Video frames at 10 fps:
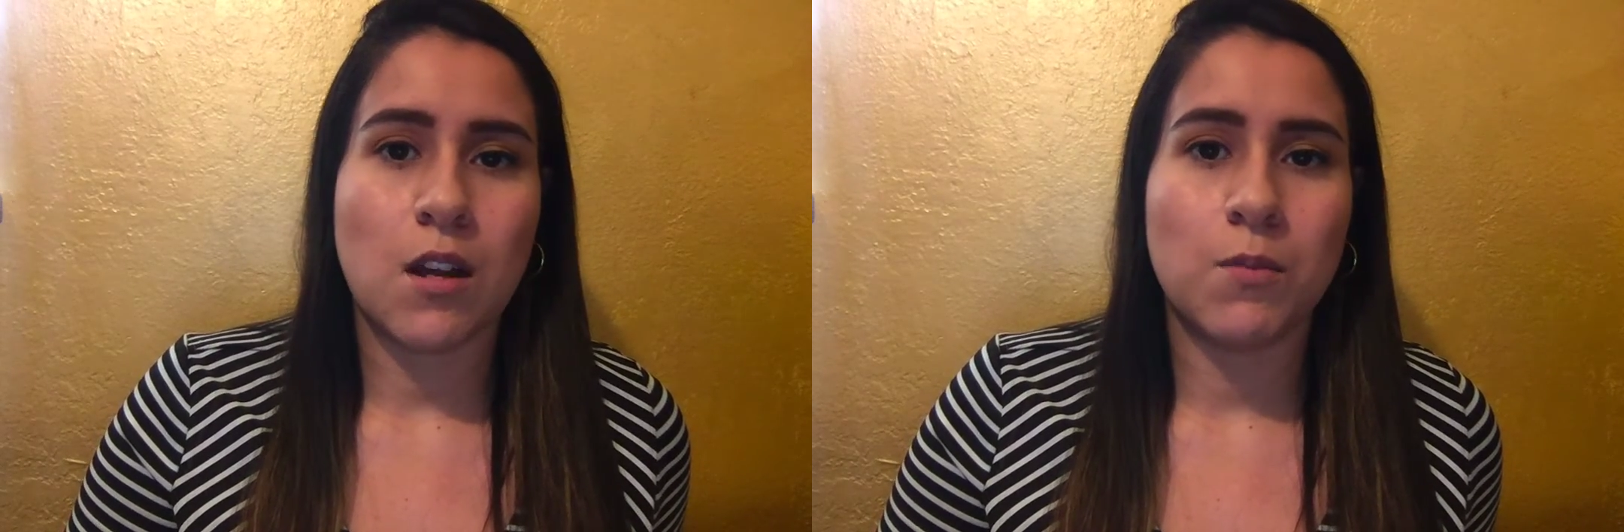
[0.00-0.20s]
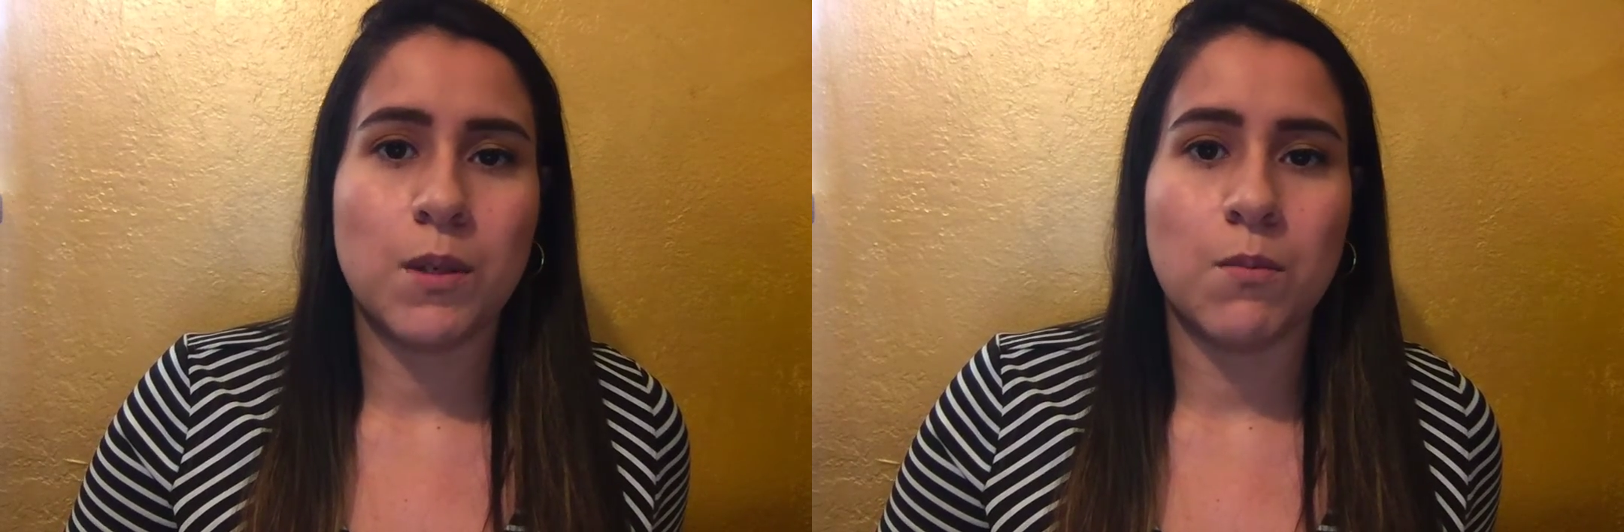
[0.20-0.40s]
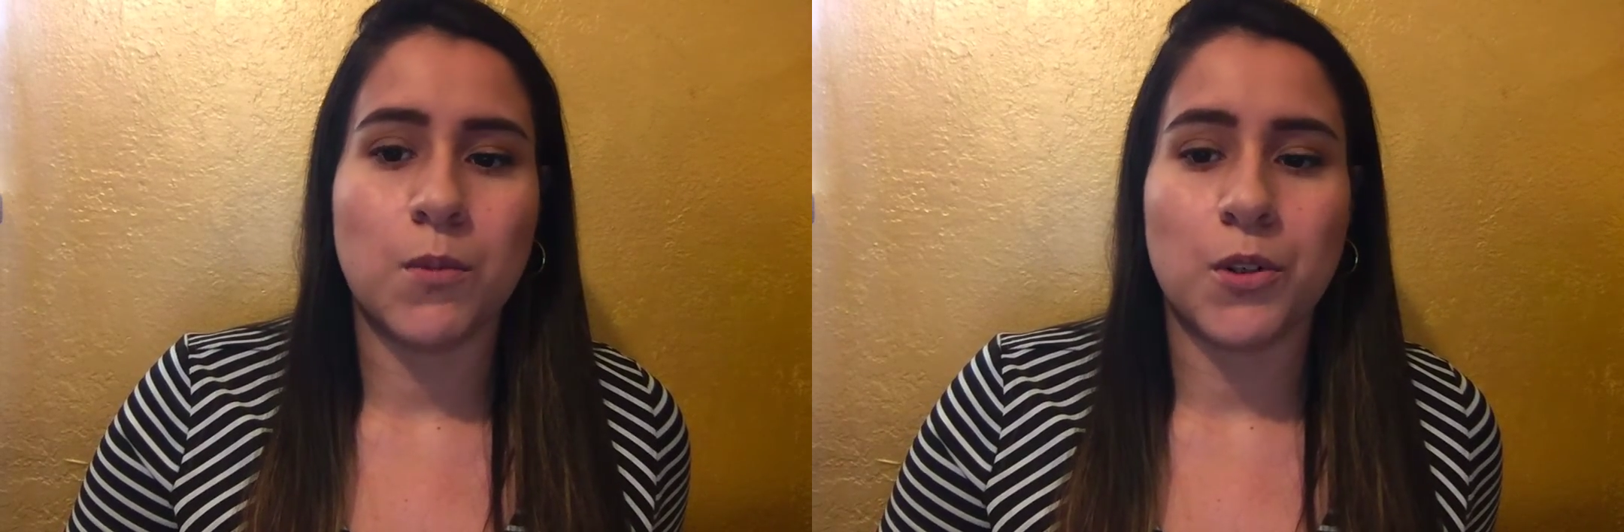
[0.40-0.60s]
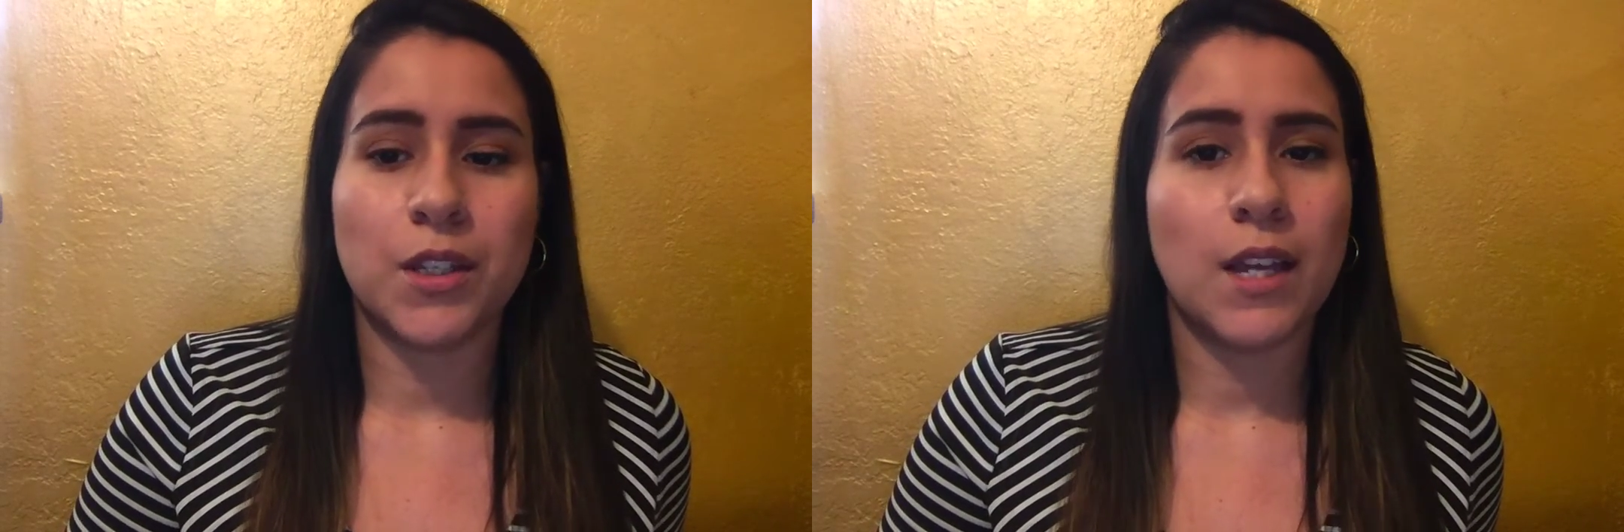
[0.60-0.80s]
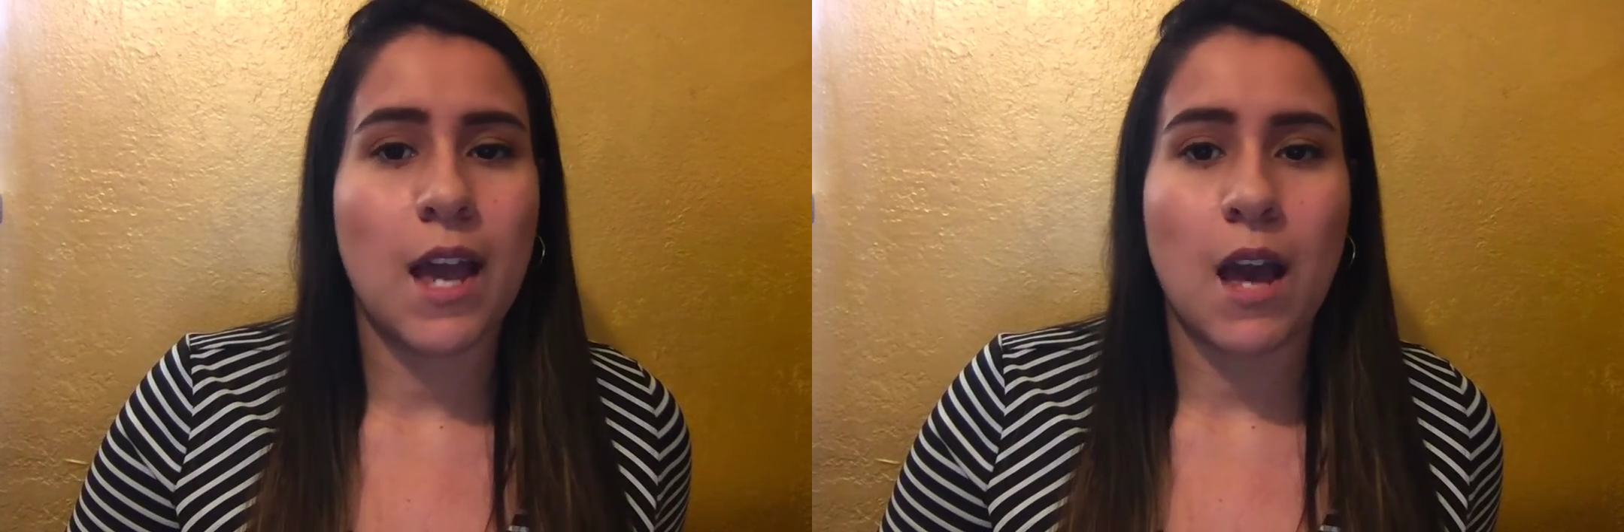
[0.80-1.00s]
I'll be more
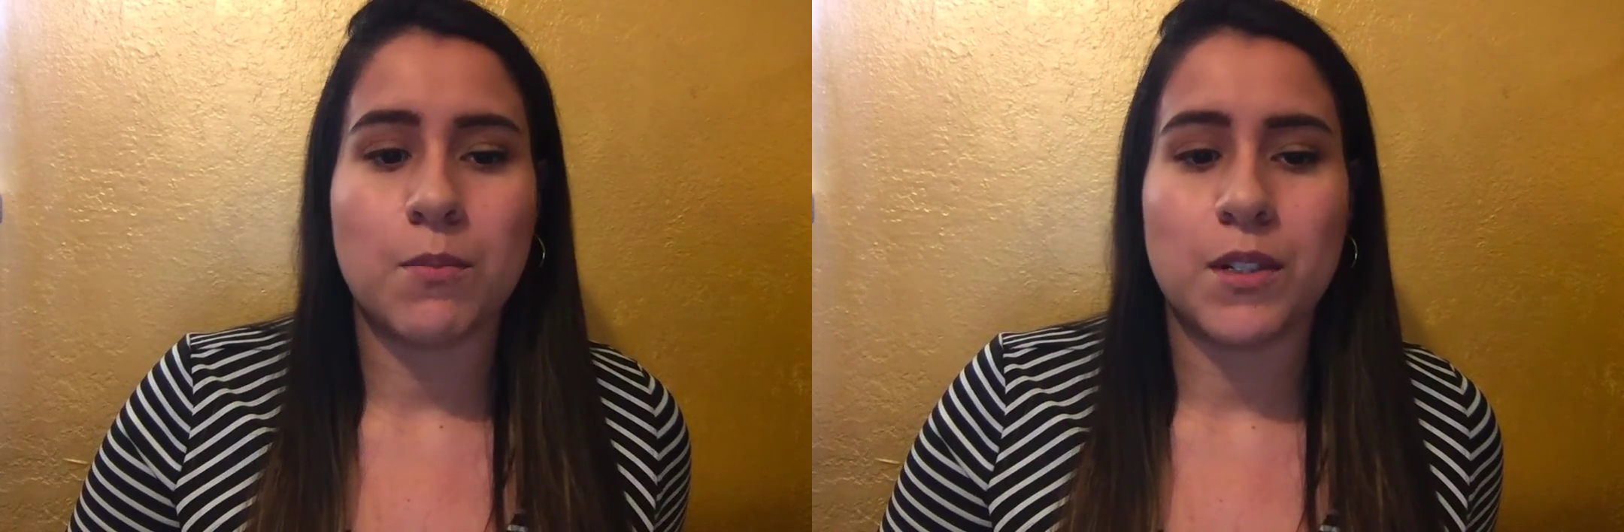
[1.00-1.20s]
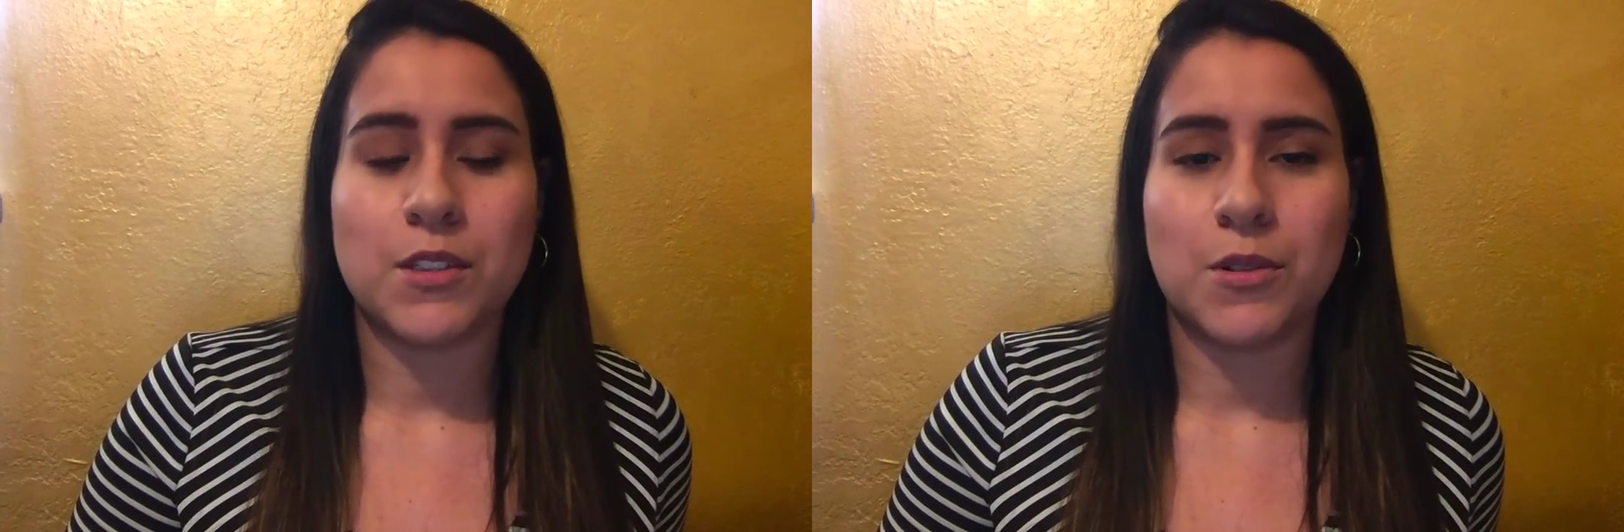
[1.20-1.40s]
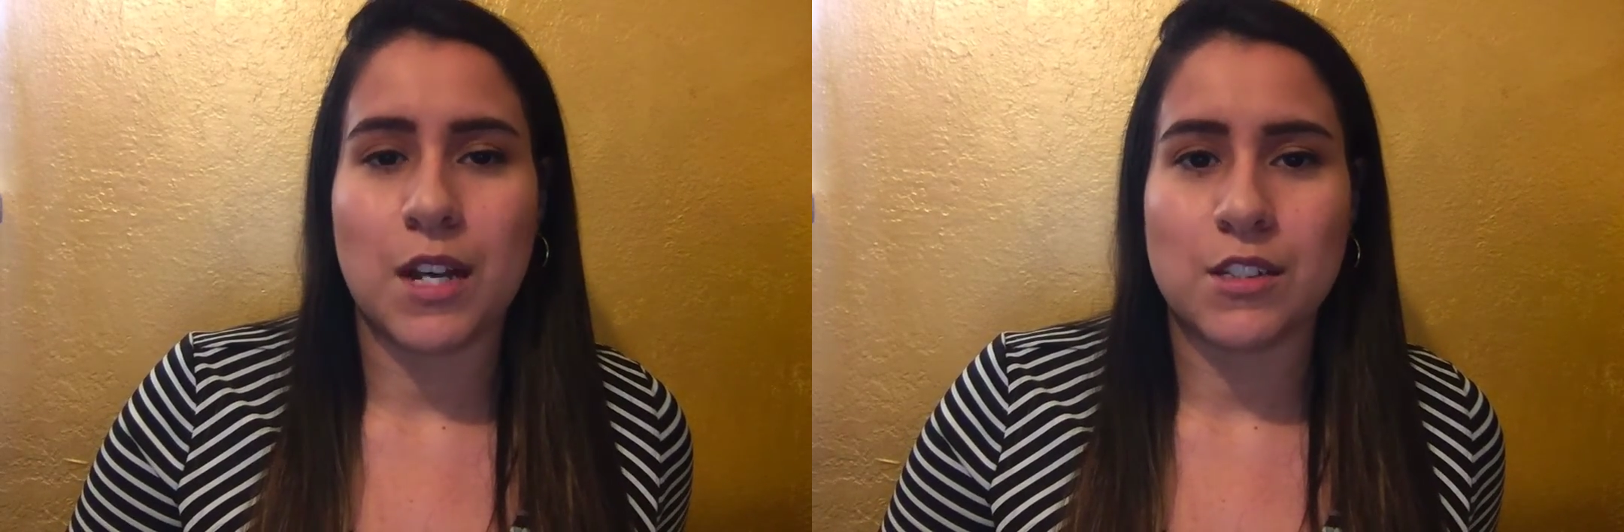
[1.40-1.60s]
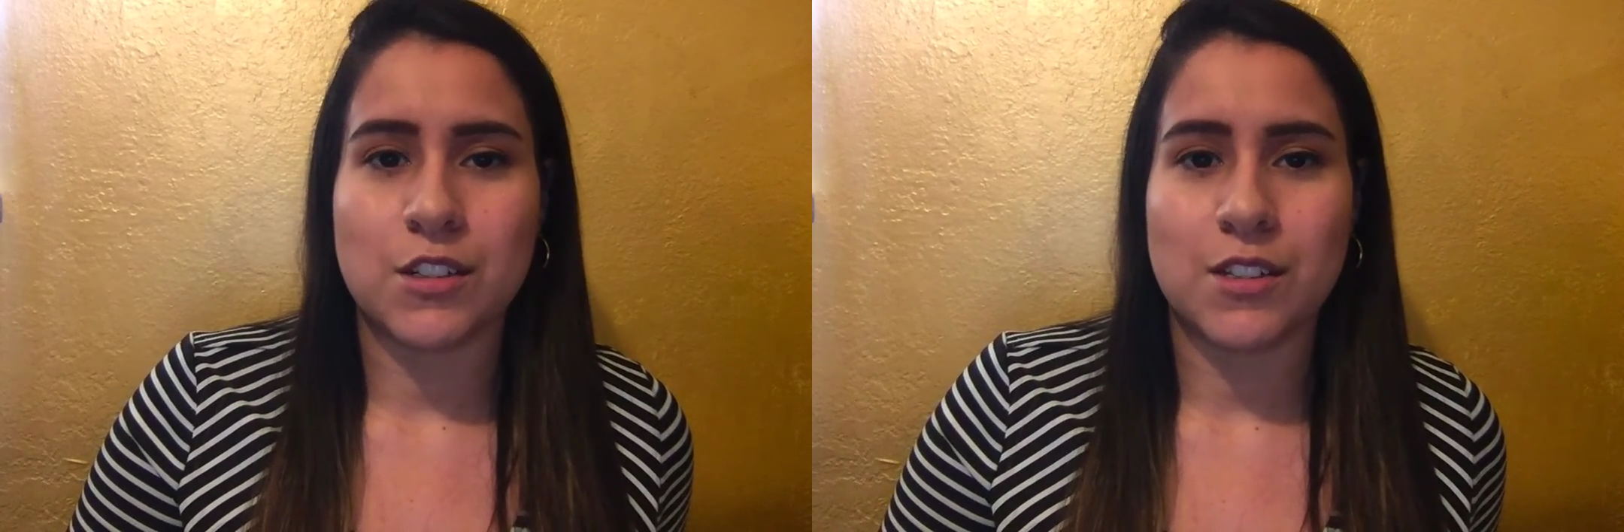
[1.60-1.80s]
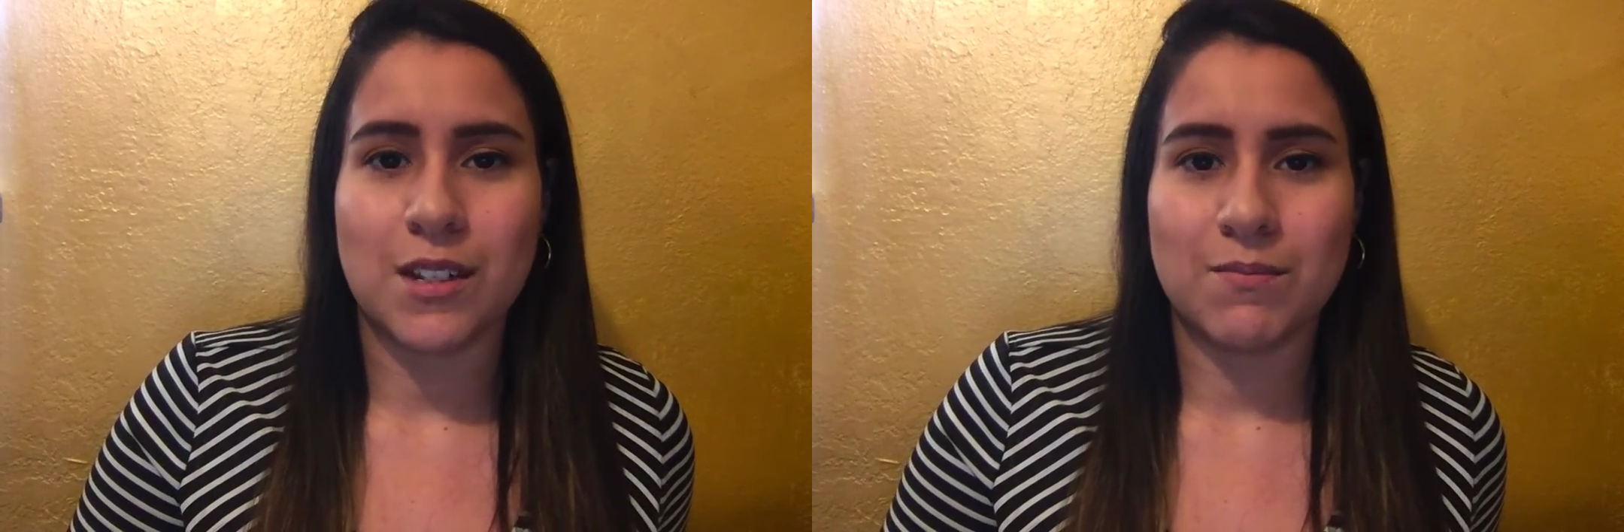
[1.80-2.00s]
than happy to
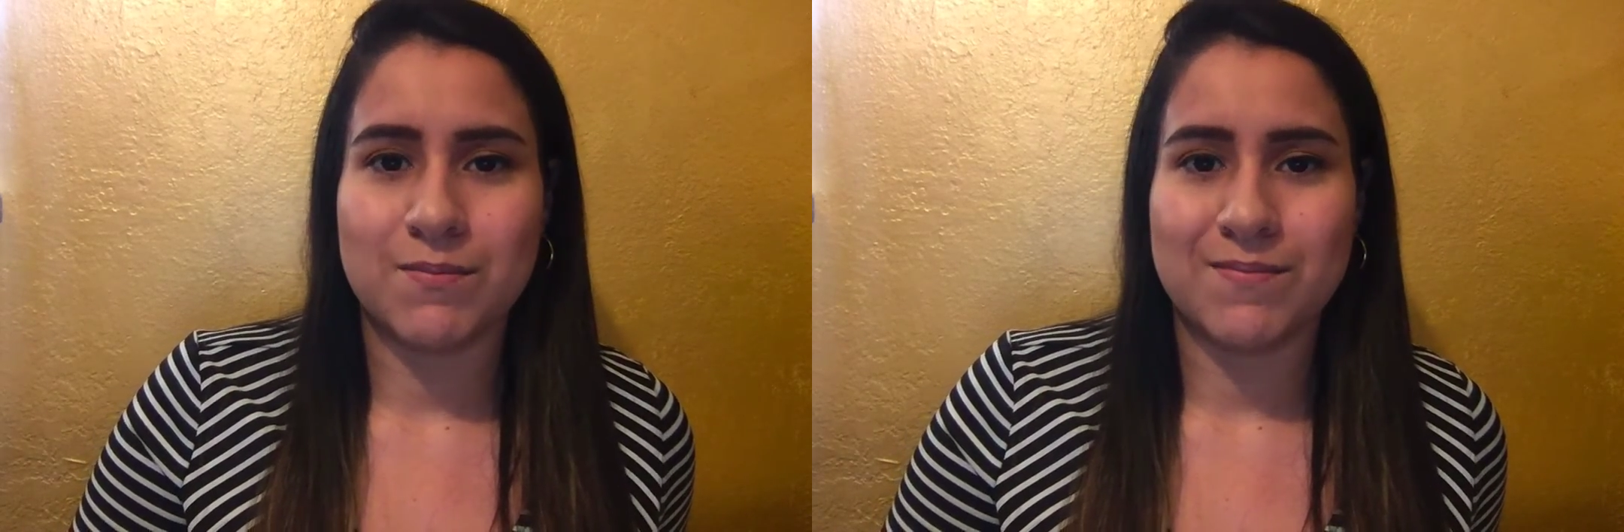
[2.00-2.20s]
answer them.